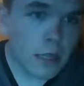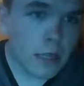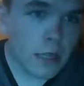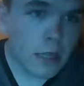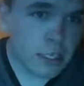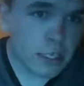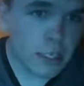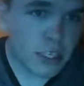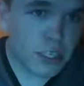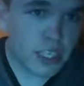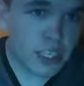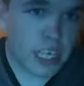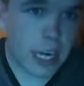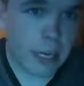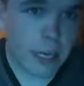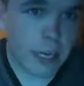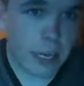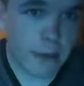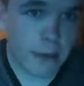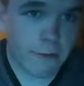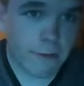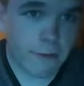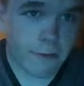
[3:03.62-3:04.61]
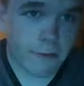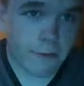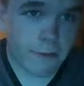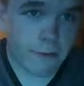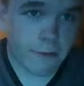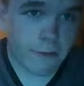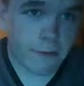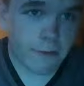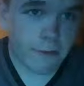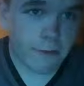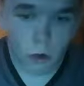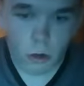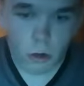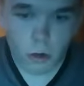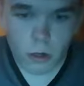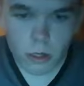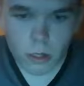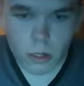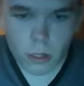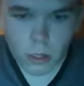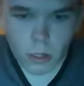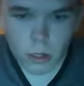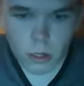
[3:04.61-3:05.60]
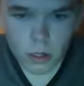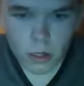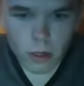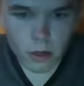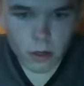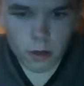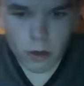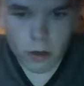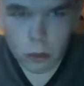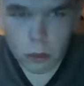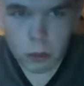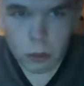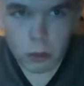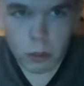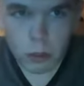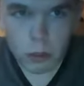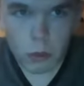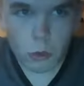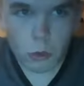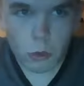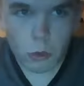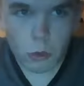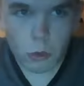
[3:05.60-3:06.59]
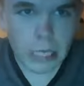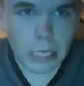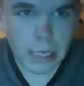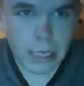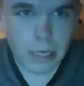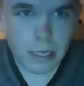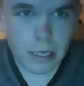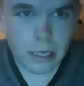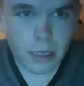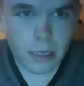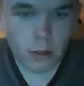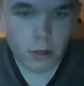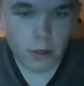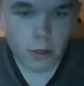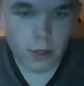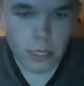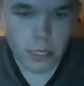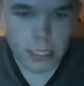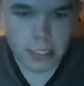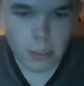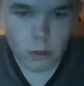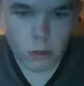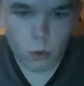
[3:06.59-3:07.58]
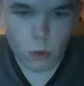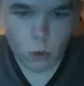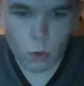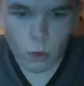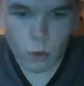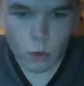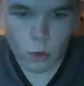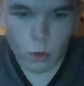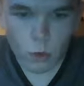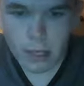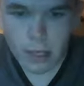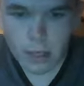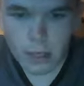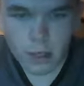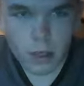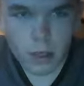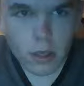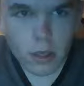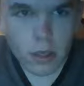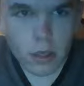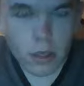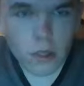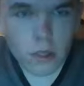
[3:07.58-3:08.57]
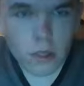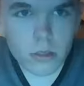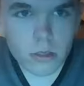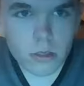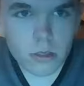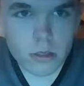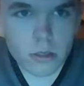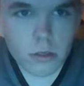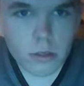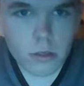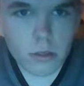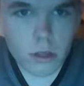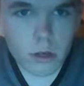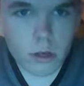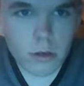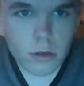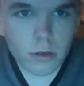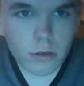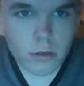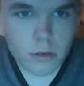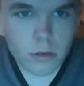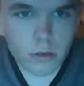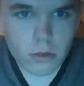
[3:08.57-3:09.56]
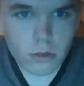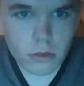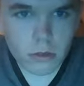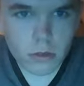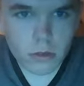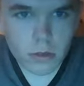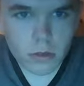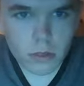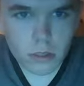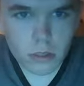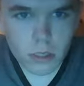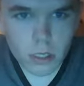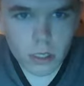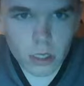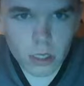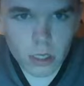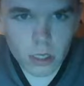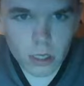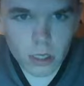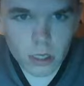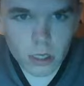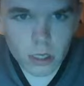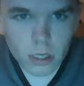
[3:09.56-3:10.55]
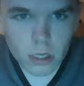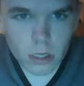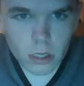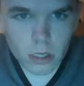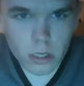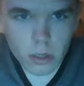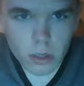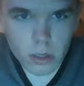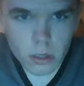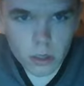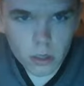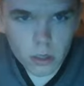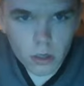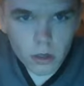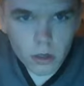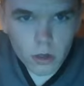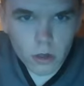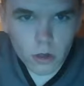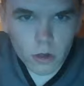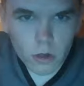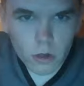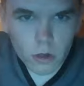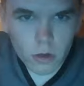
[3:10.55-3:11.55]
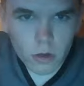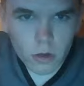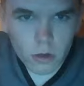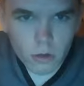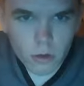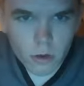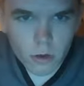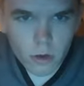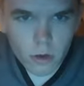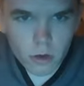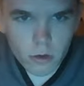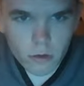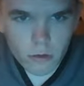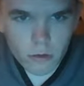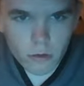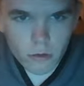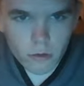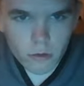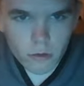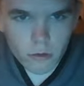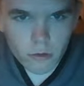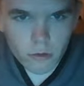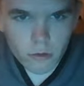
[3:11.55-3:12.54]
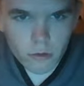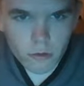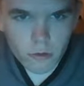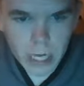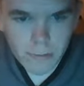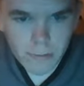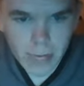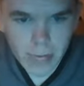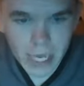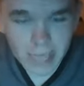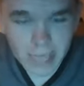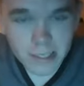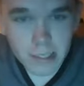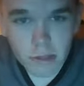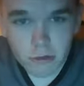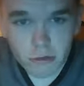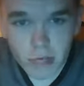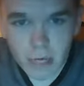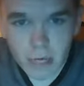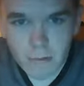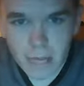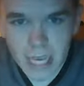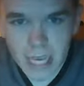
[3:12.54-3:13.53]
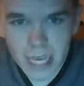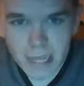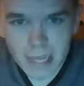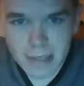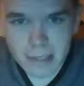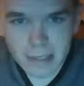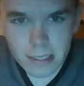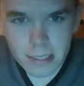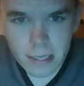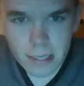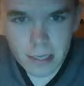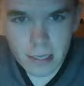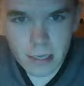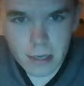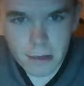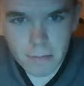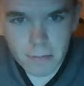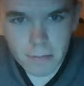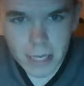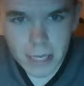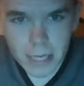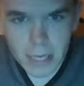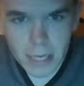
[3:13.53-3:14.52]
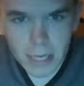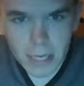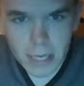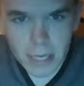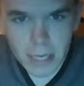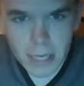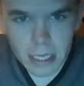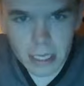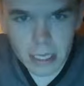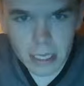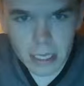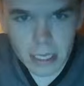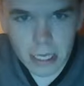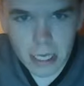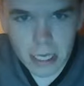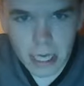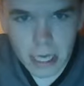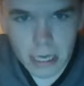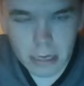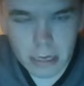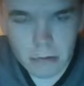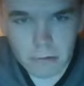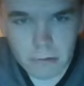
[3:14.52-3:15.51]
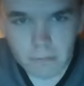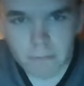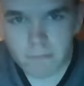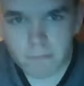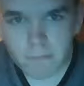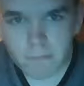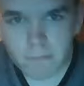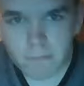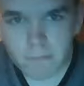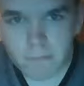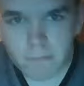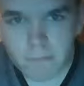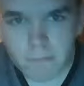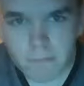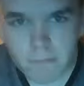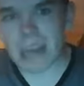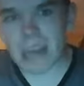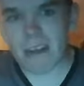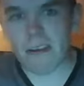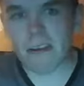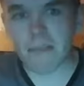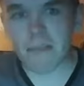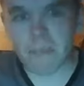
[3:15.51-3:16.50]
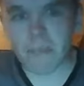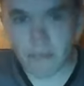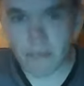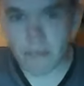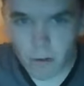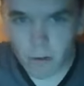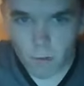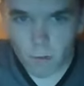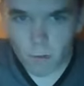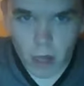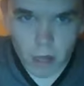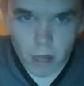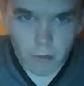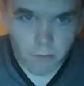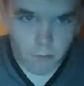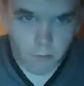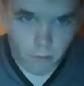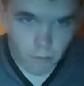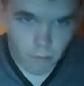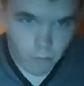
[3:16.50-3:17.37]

me just check that for sure on Googly. Let's Google it. Doctor Who Dreamland. So Dreamland's basically, you know, Area 51.